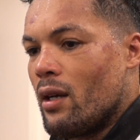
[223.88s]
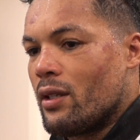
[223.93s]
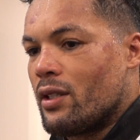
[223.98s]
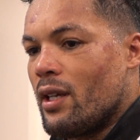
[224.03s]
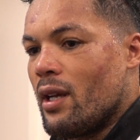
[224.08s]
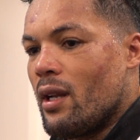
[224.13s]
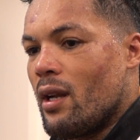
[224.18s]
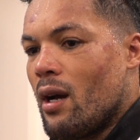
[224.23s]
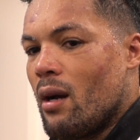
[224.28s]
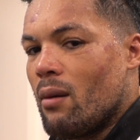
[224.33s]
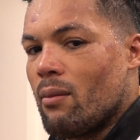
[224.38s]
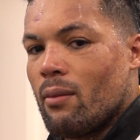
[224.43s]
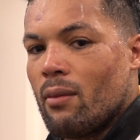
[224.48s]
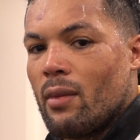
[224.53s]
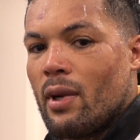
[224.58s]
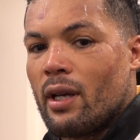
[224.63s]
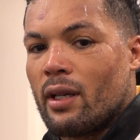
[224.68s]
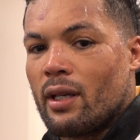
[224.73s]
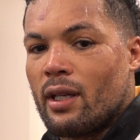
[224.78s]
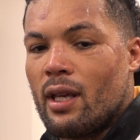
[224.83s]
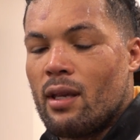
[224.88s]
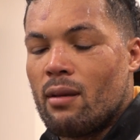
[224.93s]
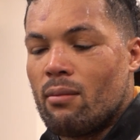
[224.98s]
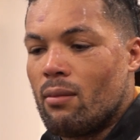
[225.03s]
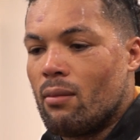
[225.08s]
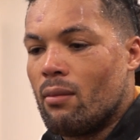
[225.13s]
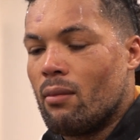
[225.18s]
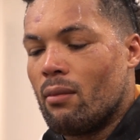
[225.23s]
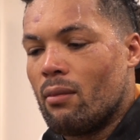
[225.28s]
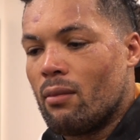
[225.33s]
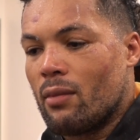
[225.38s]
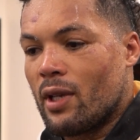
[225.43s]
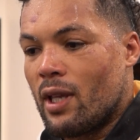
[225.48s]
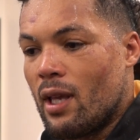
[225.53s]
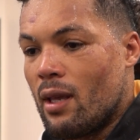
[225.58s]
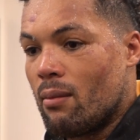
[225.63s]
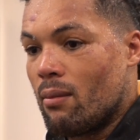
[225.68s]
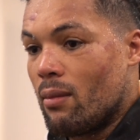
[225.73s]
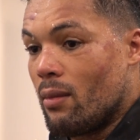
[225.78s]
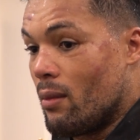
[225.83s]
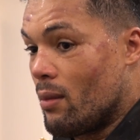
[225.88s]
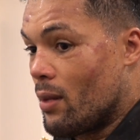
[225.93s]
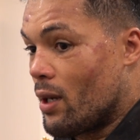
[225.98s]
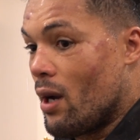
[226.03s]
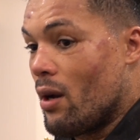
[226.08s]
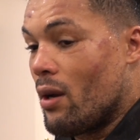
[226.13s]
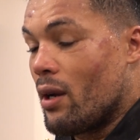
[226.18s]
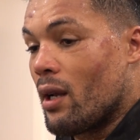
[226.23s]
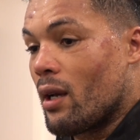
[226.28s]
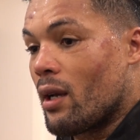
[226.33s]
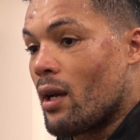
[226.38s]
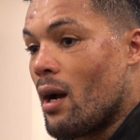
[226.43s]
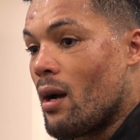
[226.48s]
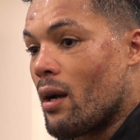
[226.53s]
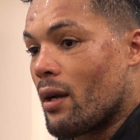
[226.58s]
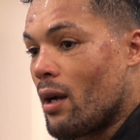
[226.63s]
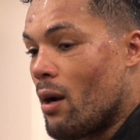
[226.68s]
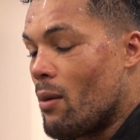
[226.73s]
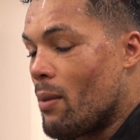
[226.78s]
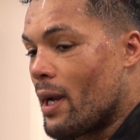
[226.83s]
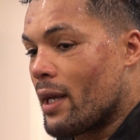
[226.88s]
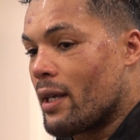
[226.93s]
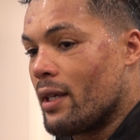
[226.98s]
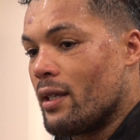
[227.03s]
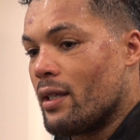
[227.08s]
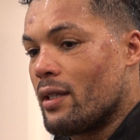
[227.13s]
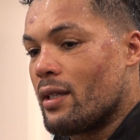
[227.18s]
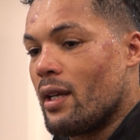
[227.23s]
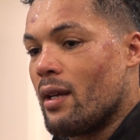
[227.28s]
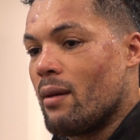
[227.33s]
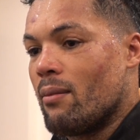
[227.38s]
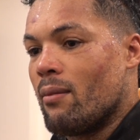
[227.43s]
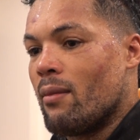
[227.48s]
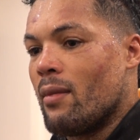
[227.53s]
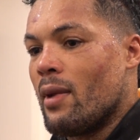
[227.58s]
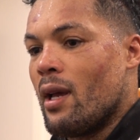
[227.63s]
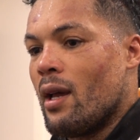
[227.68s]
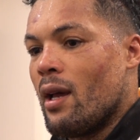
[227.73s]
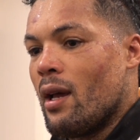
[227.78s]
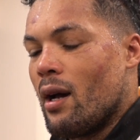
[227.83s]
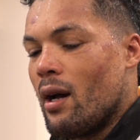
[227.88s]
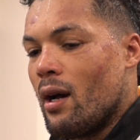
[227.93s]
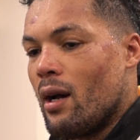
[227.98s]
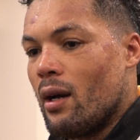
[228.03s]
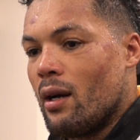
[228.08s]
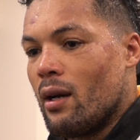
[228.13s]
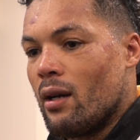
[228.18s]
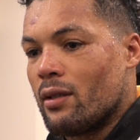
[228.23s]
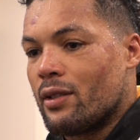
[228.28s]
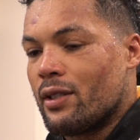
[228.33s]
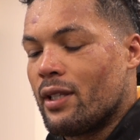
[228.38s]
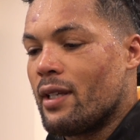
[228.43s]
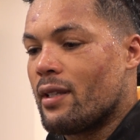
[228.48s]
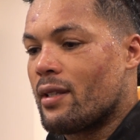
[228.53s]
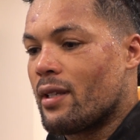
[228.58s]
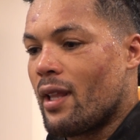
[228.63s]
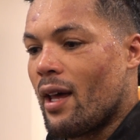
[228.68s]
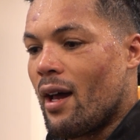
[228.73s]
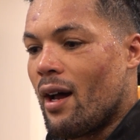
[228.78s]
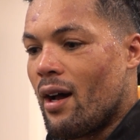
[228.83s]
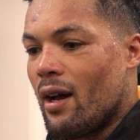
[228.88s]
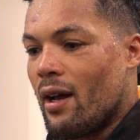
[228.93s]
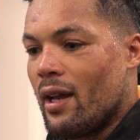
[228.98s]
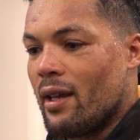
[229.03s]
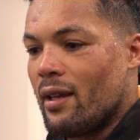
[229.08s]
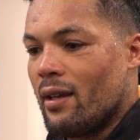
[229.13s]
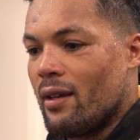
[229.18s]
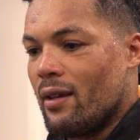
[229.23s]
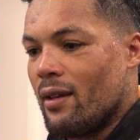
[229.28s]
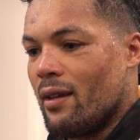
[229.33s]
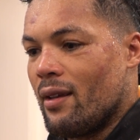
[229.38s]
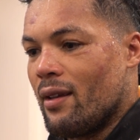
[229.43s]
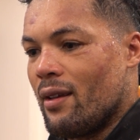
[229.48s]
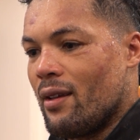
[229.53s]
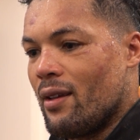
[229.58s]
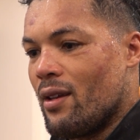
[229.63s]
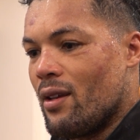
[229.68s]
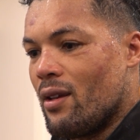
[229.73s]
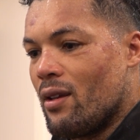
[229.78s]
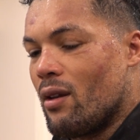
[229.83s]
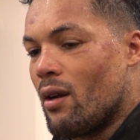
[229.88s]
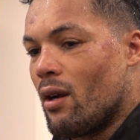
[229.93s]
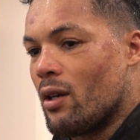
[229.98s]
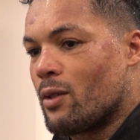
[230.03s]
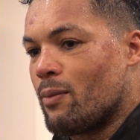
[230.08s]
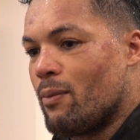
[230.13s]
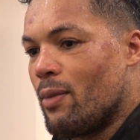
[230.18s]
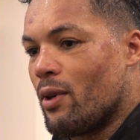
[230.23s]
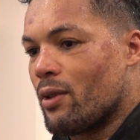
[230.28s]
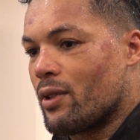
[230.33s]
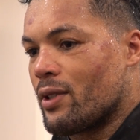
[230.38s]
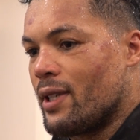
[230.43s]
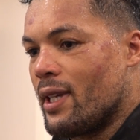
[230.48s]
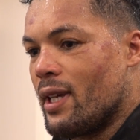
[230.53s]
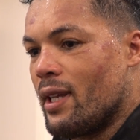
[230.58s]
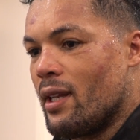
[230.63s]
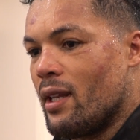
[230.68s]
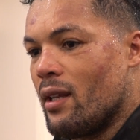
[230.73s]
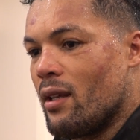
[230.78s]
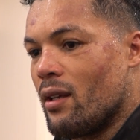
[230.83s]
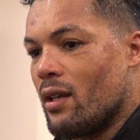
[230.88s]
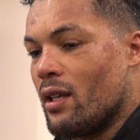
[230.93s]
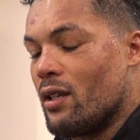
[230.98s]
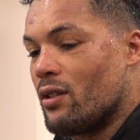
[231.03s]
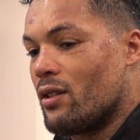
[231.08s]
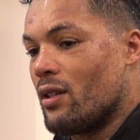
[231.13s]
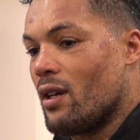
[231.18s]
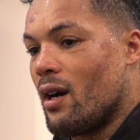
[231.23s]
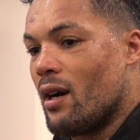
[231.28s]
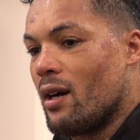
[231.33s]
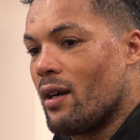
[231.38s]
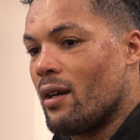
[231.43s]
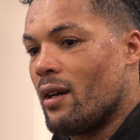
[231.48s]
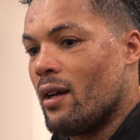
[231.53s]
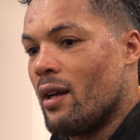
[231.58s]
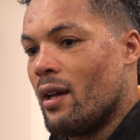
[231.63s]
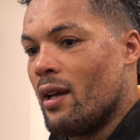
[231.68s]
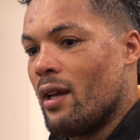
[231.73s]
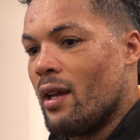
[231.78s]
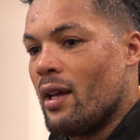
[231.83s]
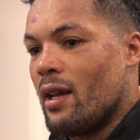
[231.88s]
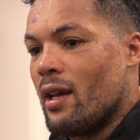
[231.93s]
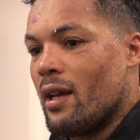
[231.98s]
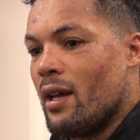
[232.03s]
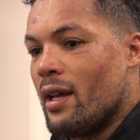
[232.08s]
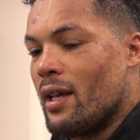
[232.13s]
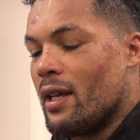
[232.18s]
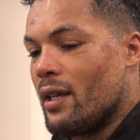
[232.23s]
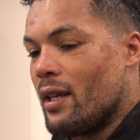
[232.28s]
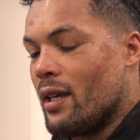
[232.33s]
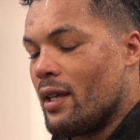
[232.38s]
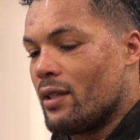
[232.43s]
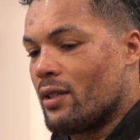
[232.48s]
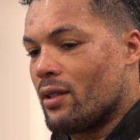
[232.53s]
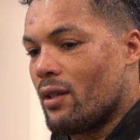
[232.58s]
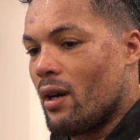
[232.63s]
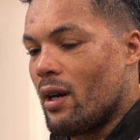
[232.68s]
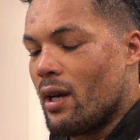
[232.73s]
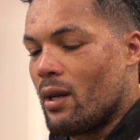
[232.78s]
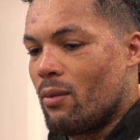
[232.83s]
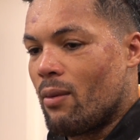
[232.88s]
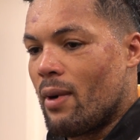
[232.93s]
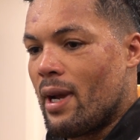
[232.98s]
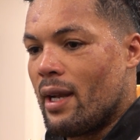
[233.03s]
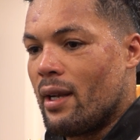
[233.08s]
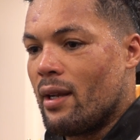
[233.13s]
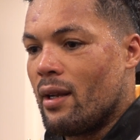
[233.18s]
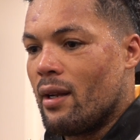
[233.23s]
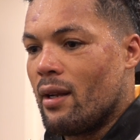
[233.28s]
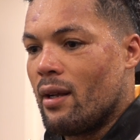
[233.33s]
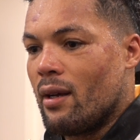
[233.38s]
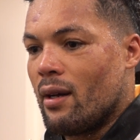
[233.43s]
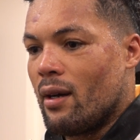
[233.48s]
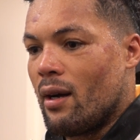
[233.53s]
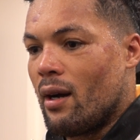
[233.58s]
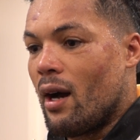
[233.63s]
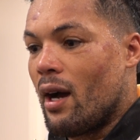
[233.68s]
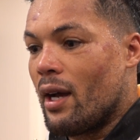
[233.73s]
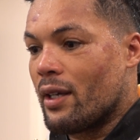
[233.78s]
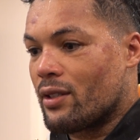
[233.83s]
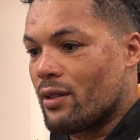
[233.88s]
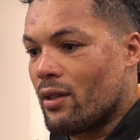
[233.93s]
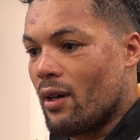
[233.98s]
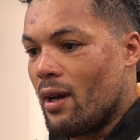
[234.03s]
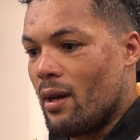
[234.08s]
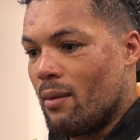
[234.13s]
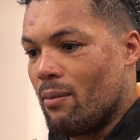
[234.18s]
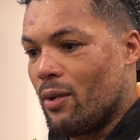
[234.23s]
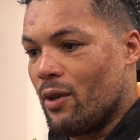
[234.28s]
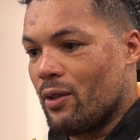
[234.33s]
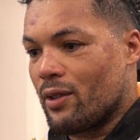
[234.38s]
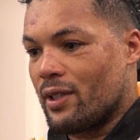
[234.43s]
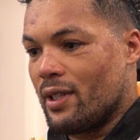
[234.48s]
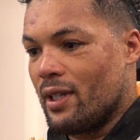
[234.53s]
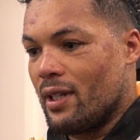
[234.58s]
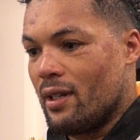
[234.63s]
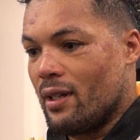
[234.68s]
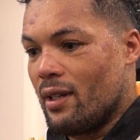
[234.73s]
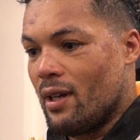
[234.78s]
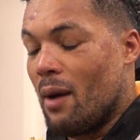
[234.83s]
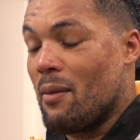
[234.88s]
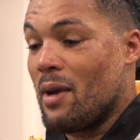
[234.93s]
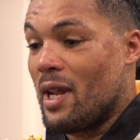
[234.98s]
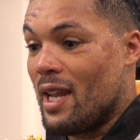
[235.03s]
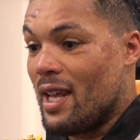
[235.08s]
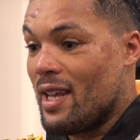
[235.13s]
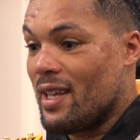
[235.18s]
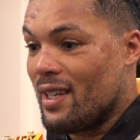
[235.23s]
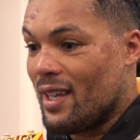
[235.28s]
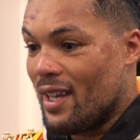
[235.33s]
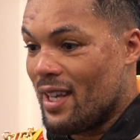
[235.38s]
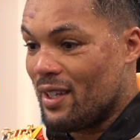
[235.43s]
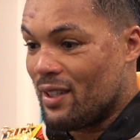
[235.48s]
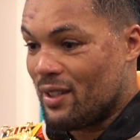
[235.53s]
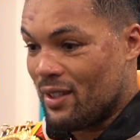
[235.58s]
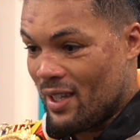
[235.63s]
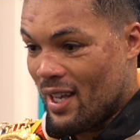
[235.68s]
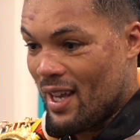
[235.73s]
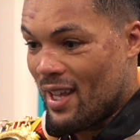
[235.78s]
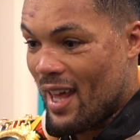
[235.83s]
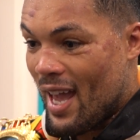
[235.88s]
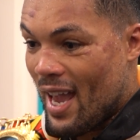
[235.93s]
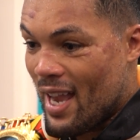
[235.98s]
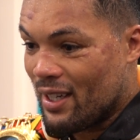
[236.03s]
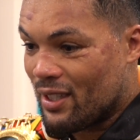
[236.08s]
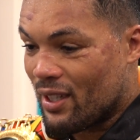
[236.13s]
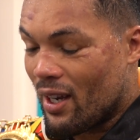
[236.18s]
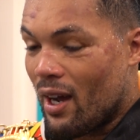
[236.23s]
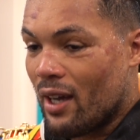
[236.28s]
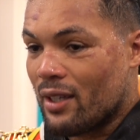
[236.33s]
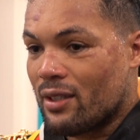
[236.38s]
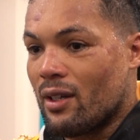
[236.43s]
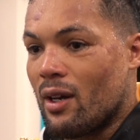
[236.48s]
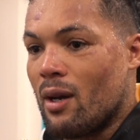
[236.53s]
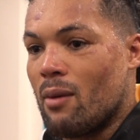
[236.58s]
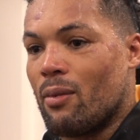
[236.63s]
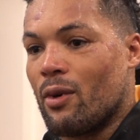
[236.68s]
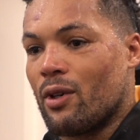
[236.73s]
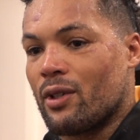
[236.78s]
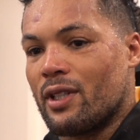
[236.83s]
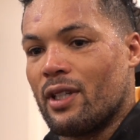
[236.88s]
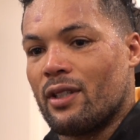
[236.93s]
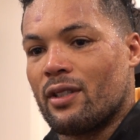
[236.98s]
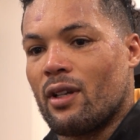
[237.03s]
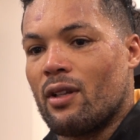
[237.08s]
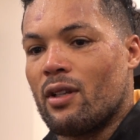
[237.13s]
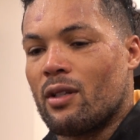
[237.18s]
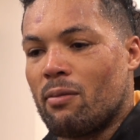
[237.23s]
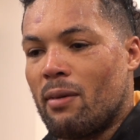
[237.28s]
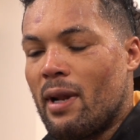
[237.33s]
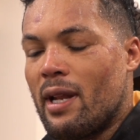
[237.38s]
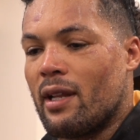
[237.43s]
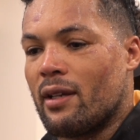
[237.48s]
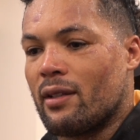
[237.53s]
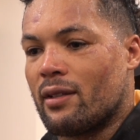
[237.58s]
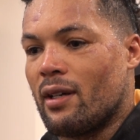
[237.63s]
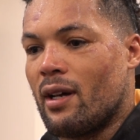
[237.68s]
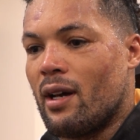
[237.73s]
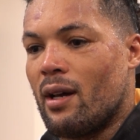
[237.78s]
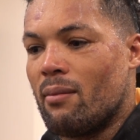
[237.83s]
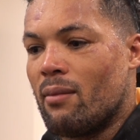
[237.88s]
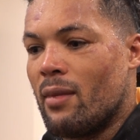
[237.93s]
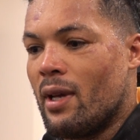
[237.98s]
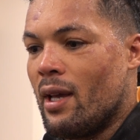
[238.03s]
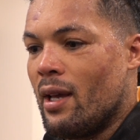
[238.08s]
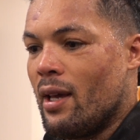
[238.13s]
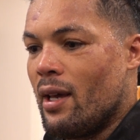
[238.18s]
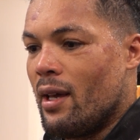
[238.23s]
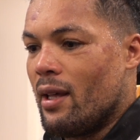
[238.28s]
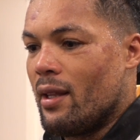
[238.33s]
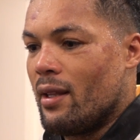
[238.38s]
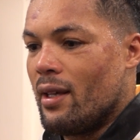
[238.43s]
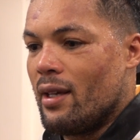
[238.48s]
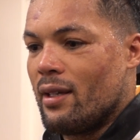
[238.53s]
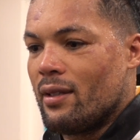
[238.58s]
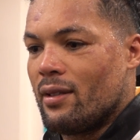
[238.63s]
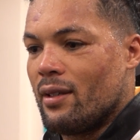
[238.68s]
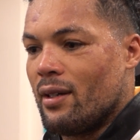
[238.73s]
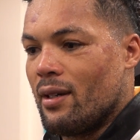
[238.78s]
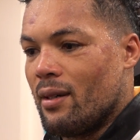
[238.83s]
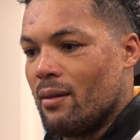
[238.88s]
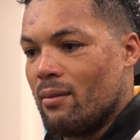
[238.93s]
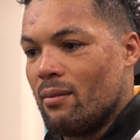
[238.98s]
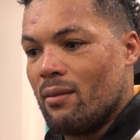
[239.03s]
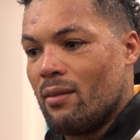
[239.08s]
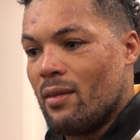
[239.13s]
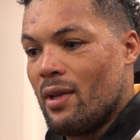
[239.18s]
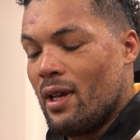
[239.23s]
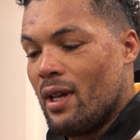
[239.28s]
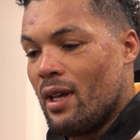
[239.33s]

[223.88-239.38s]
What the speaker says: Chin up and keep going. Go back in the gym. See to that eye. You know, it's boxing. He's young. He started when I started boxing. I mean, he's the age that I started boxing, so there's plenty of time. There's, you